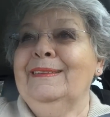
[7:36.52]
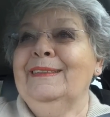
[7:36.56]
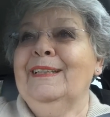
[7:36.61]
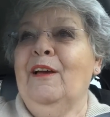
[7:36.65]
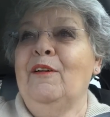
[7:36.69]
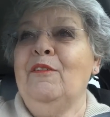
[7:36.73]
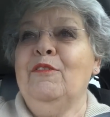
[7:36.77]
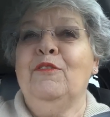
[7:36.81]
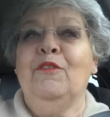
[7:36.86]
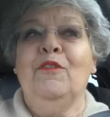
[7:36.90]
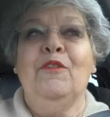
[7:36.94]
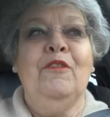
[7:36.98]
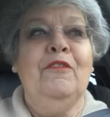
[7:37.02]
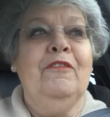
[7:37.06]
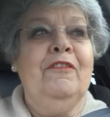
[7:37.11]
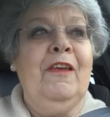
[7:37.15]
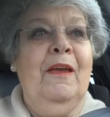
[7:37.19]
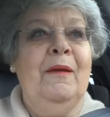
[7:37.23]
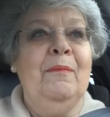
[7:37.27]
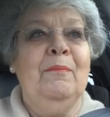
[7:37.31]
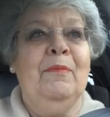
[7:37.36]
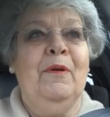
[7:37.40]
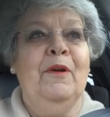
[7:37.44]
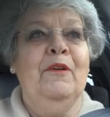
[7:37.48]
go through the
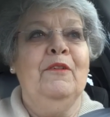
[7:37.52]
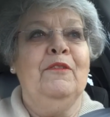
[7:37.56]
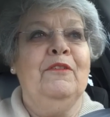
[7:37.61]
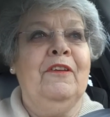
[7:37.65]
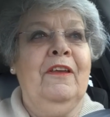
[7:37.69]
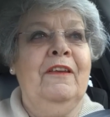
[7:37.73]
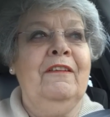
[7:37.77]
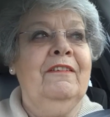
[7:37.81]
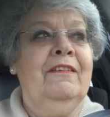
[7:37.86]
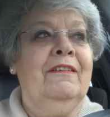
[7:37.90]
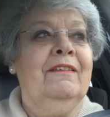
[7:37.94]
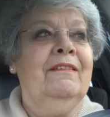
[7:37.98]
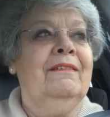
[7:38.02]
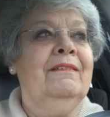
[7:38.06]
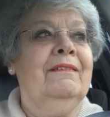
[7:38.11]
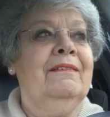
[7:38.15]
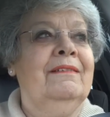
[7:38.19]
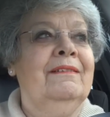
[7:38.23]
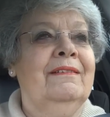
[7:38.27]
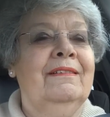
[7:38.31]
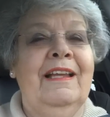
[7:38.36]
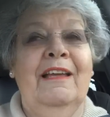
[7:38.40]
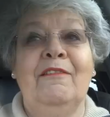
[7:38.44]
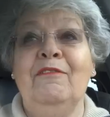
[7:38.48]
same process
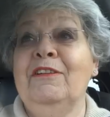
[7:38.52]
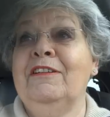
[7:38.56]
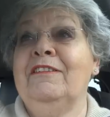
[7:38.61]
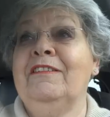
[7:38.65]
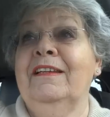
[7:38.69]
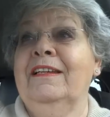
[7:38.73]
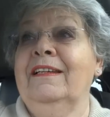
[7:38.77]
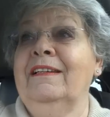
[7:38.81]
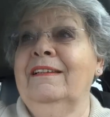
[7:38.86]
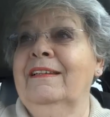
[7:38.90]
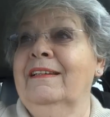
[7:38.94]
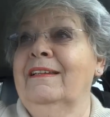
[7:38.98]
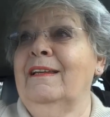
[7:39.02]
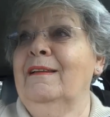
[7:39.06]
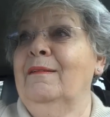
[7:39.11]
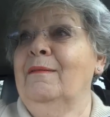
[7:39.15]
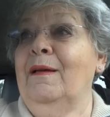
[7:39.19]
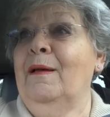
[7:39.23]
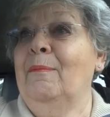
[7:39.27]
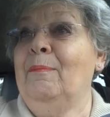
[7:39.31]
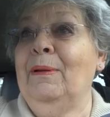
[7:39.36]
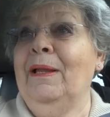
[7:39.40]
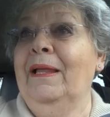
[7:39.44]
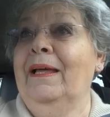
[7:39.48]
and never did
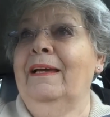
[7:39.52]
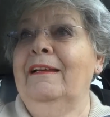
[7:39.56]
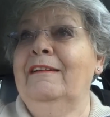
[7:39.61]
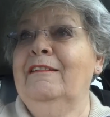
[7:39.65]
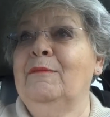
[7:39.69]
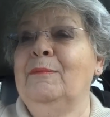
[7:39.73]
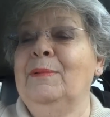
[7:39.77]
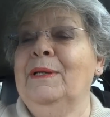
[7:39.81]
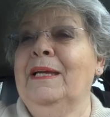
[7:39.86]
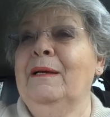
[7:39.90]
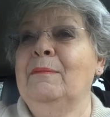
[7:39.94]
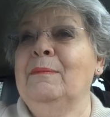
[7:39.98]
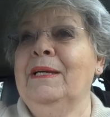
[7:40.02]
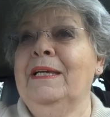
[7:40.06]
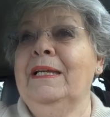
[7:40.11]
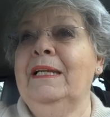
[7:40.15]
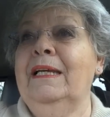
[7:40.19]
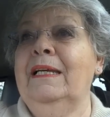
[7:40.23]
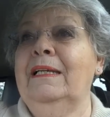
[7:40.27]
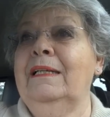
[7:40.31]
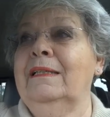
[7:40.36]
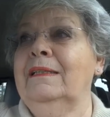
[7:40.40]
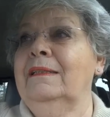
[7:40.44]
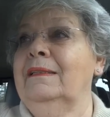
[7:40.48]
apply to become a
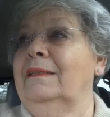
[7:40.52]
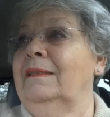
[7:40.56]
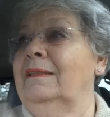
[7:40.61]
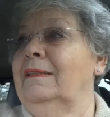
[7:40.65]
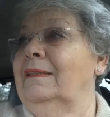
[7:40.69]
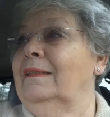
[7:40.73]
Canadian.